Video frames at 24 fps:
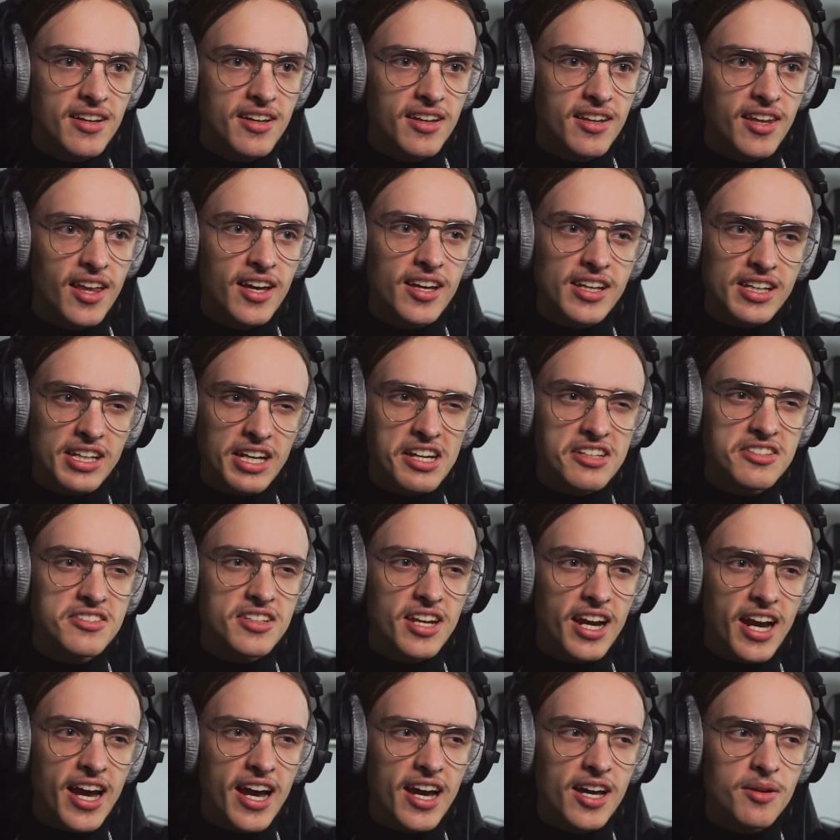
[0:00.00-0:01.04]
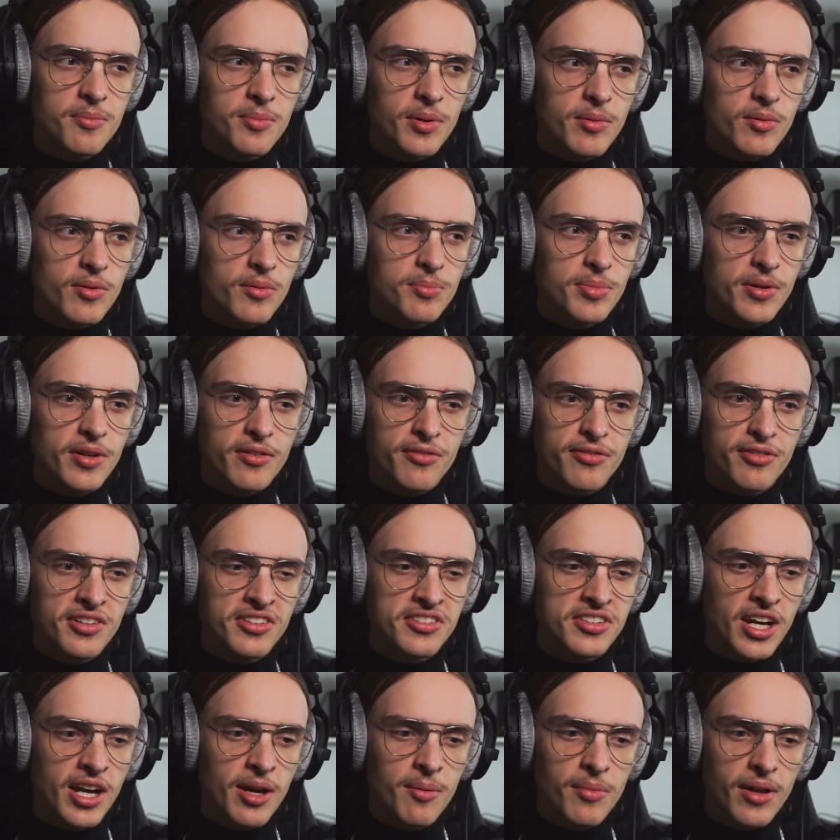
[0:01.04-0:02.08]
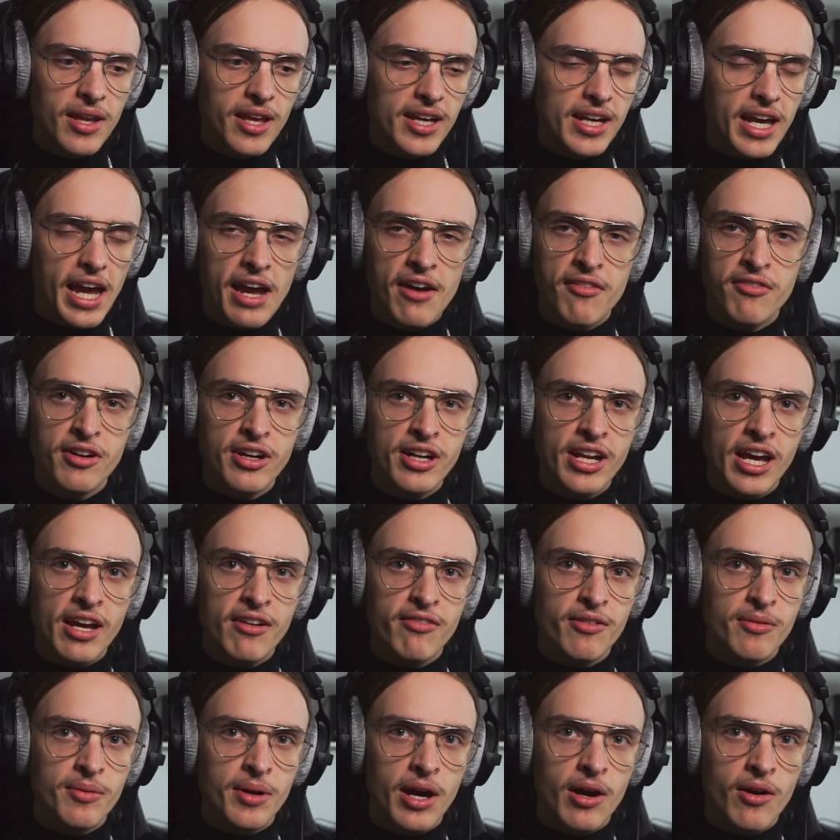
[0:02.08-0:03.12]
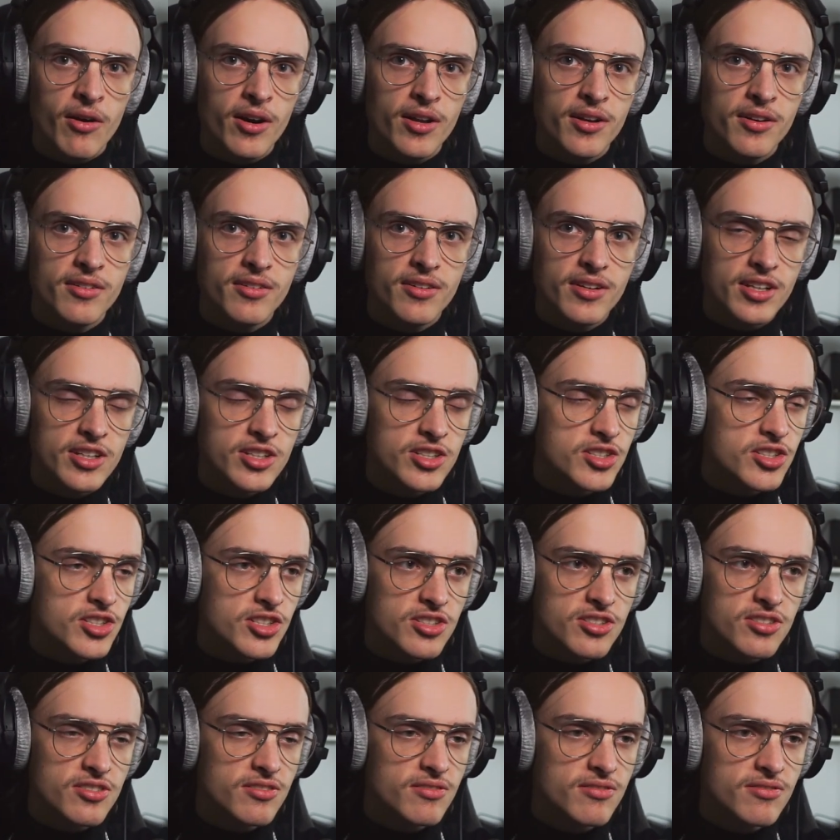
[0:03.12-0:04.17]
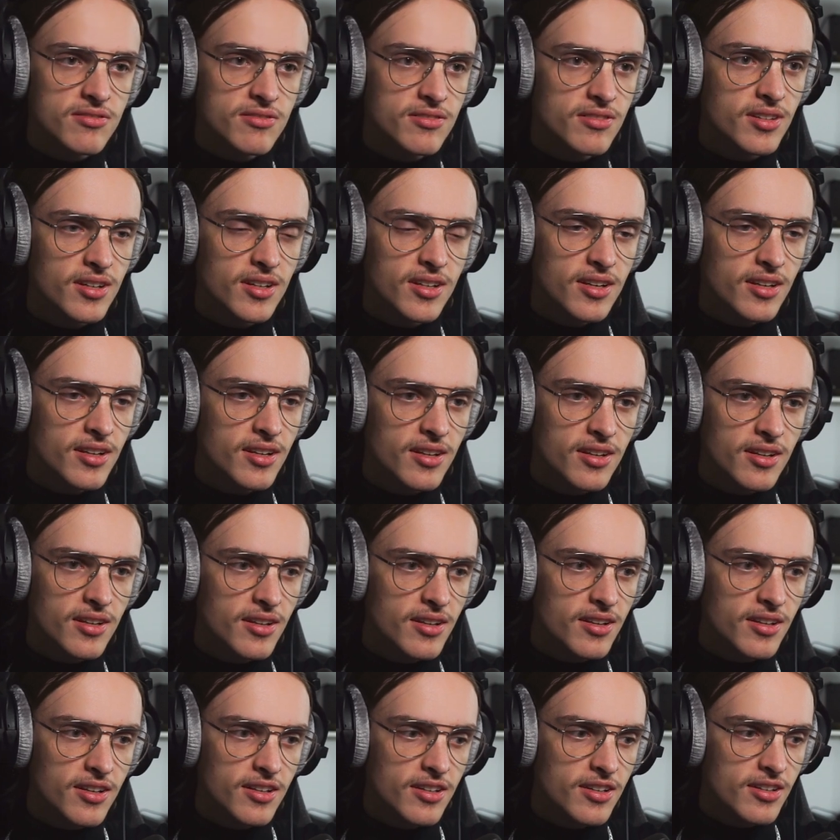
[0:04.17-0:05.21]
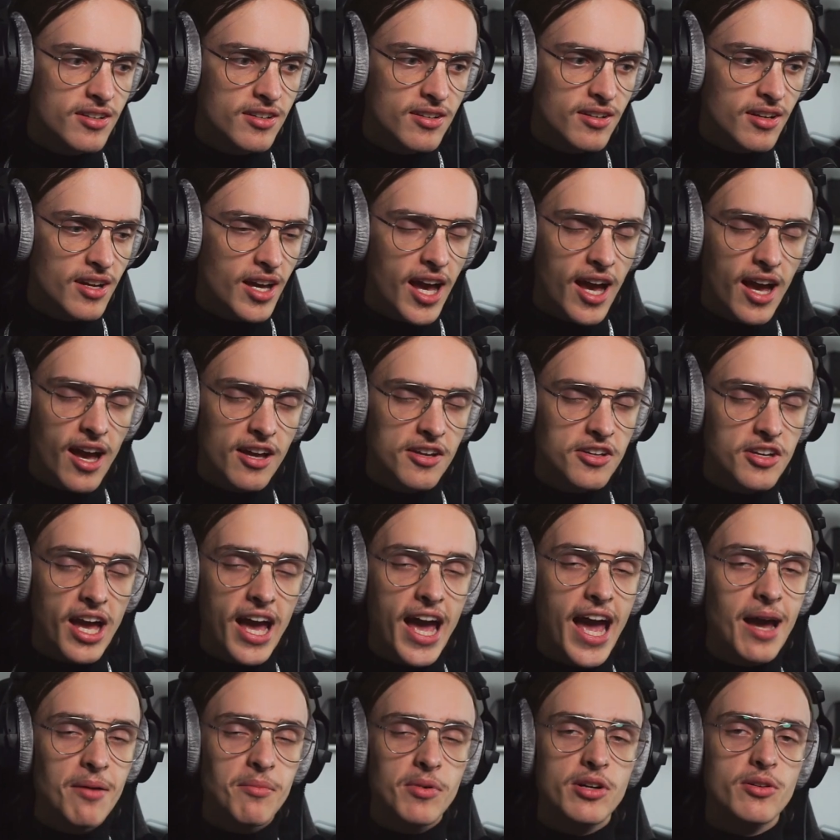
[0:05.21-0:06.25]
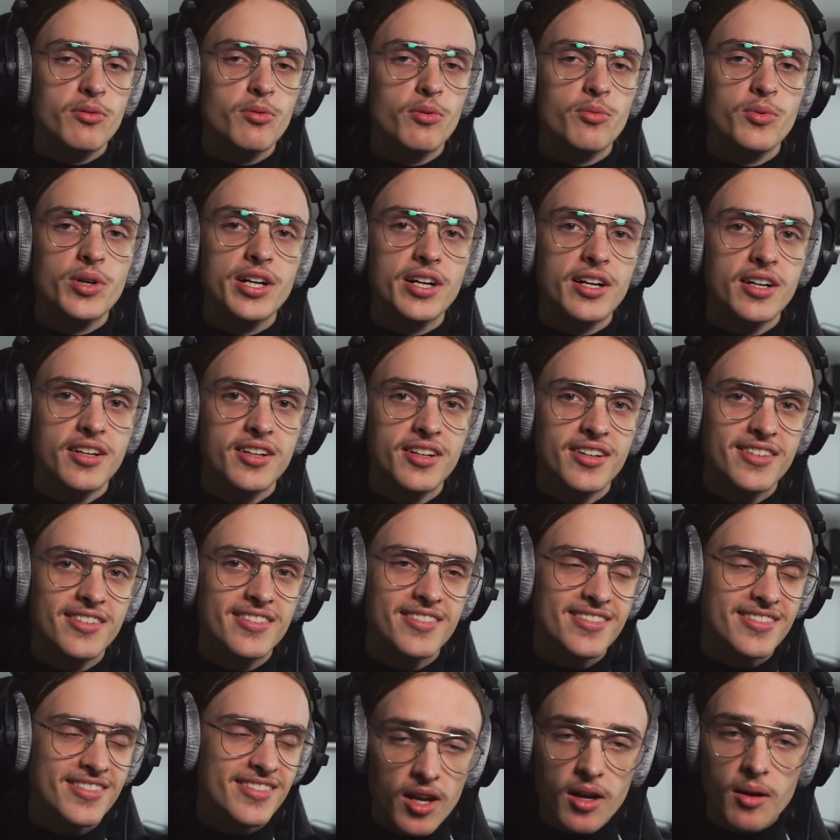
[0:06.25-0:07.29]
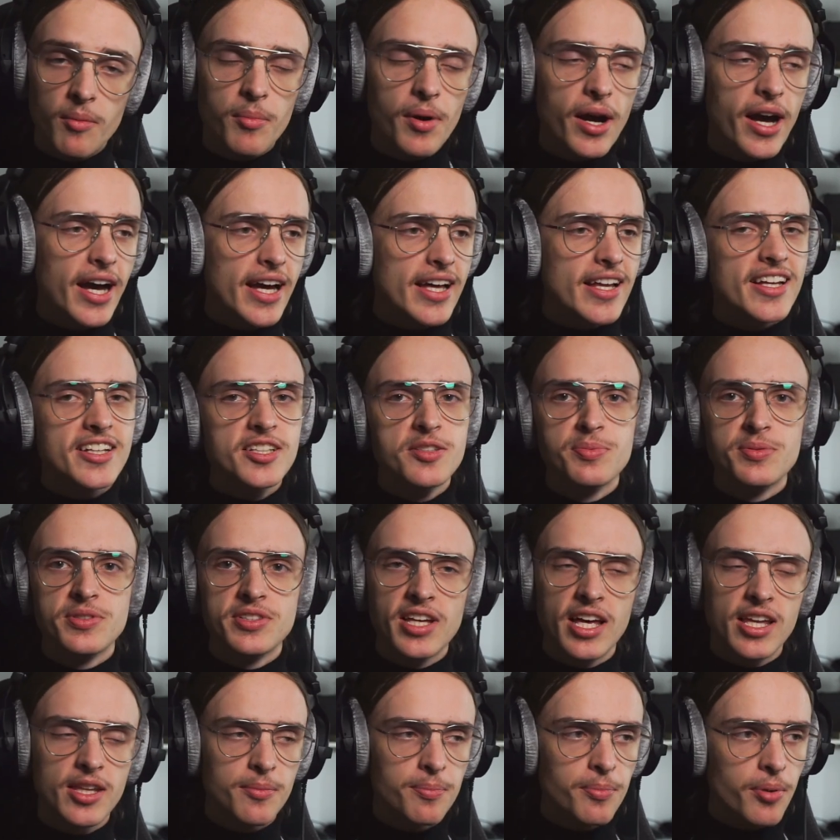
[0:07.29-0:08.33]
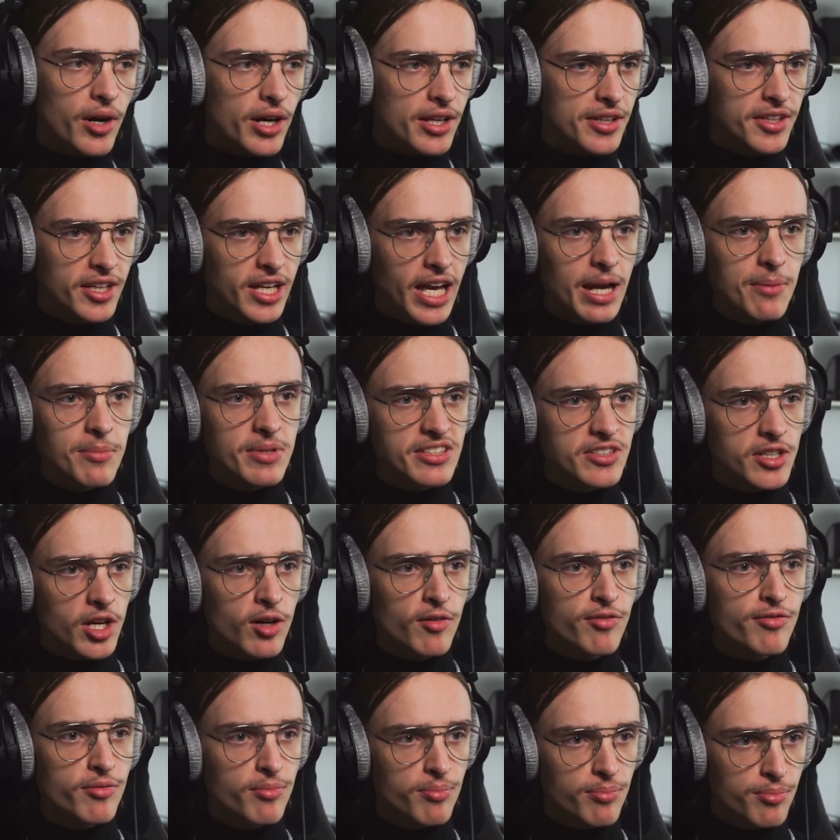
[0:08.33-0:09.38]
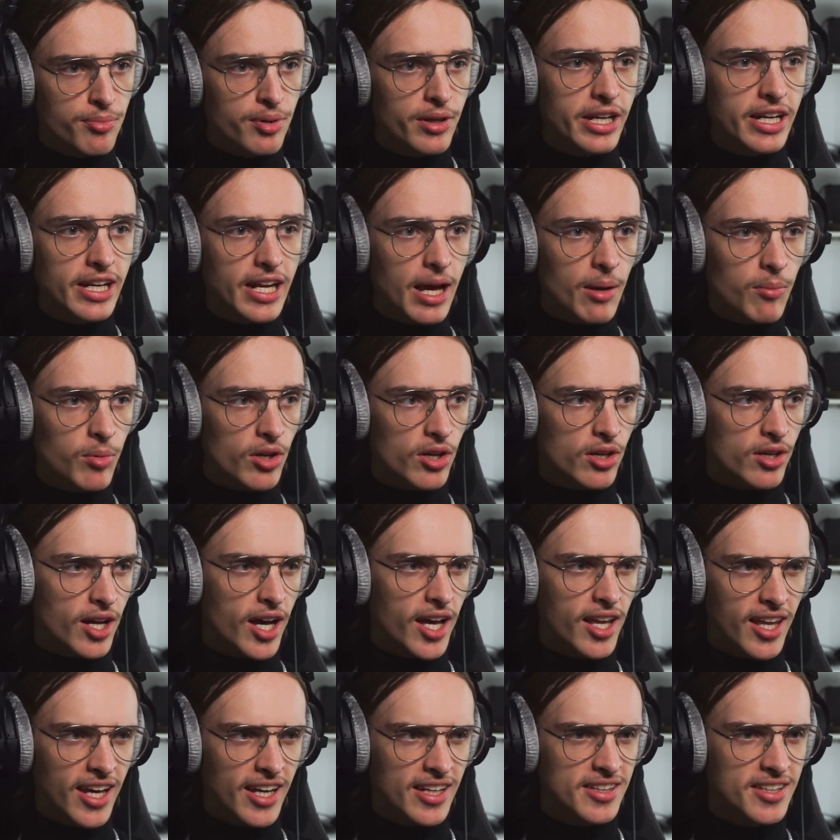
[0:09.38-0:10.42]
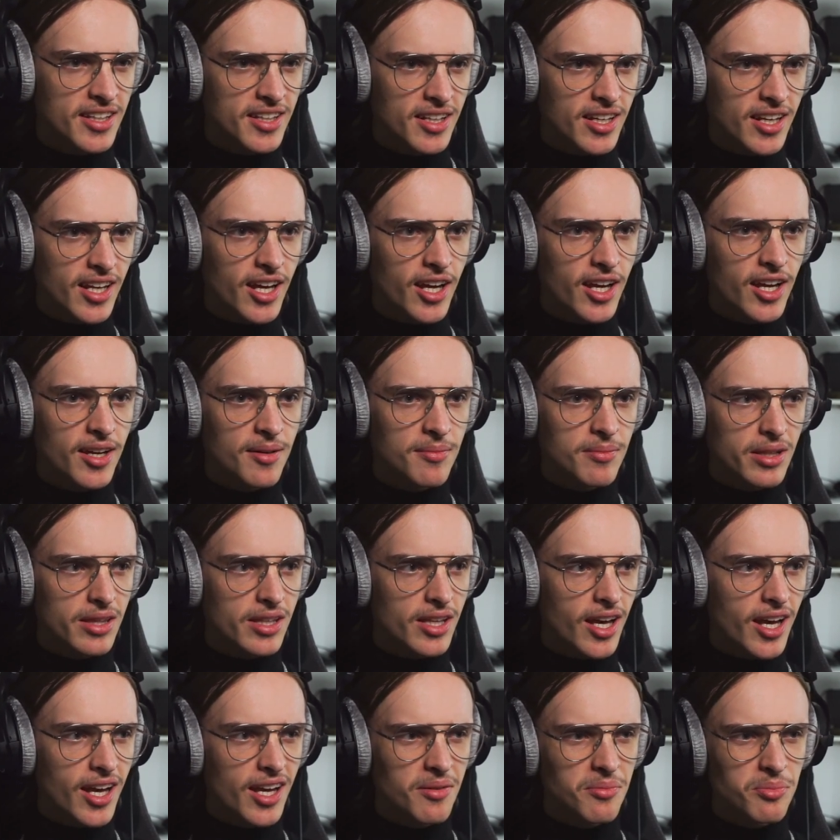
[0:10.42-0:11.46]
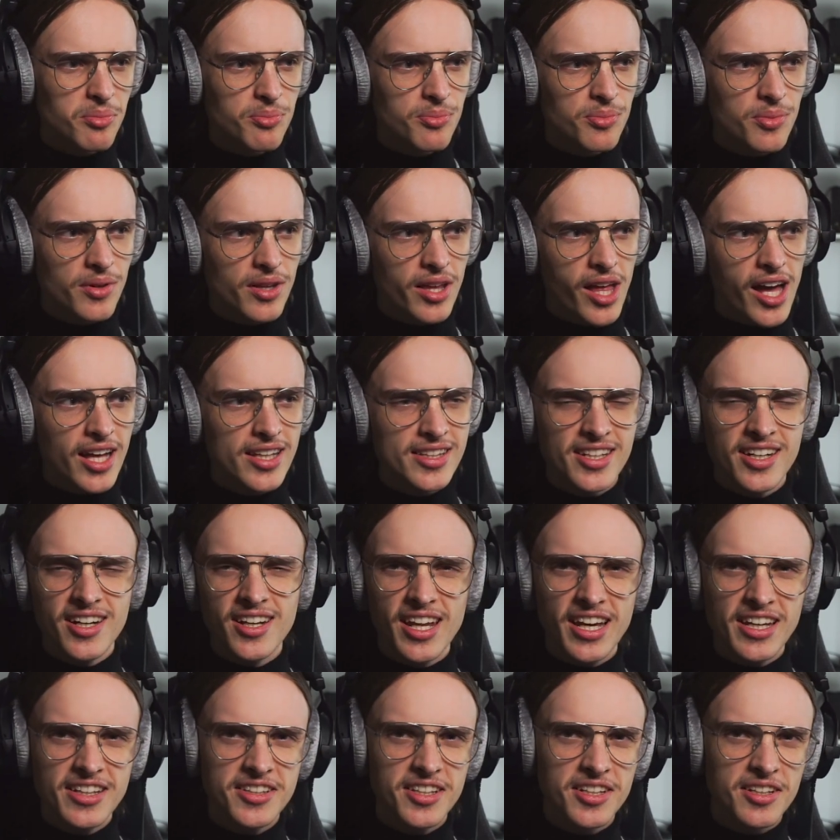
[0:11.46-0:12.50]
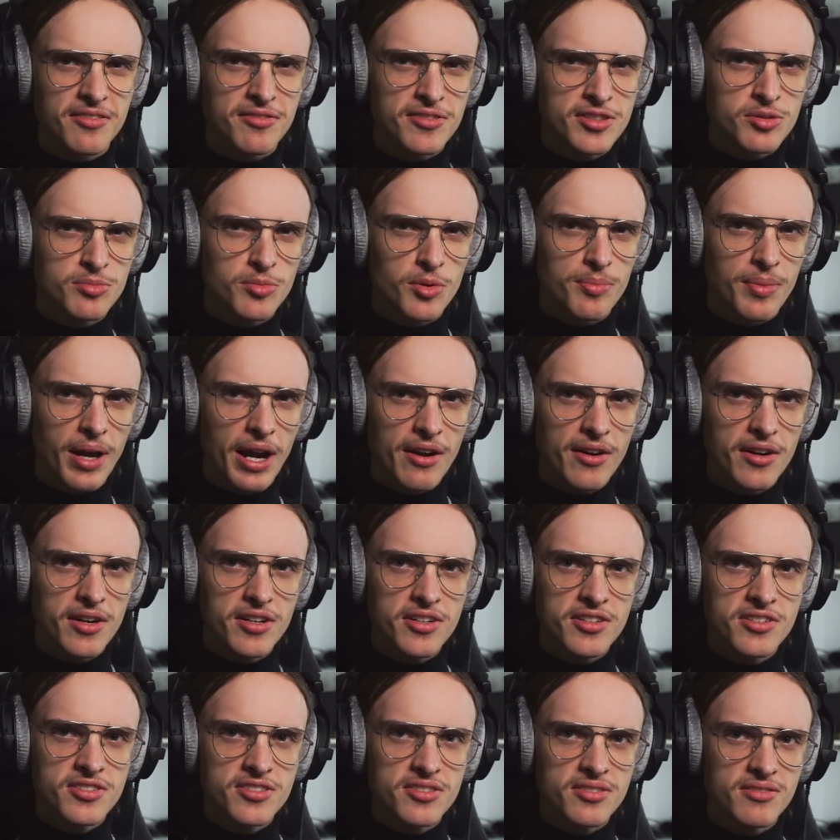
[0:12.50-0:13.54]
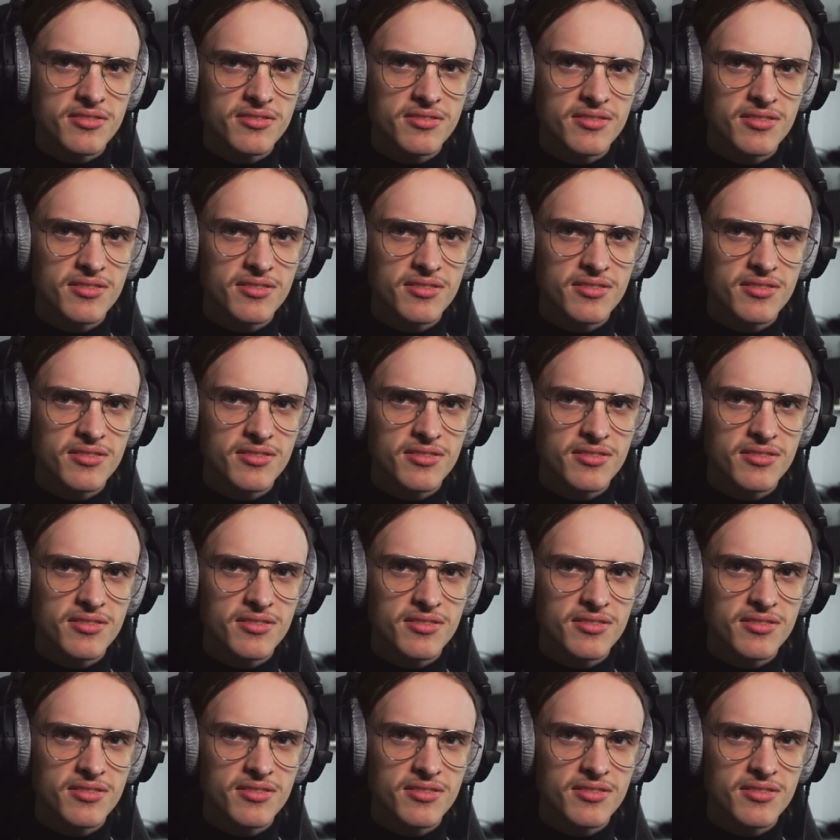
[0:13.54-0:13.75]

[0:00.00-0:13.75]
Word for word: Like yesterday, I had a bit, a bit of free time, but like every day from now on, it's just hammered with work. But hey, that's beside the point. The game itself, pretty damn good. I liked it, uh, but it, I didn't like the invisible barriers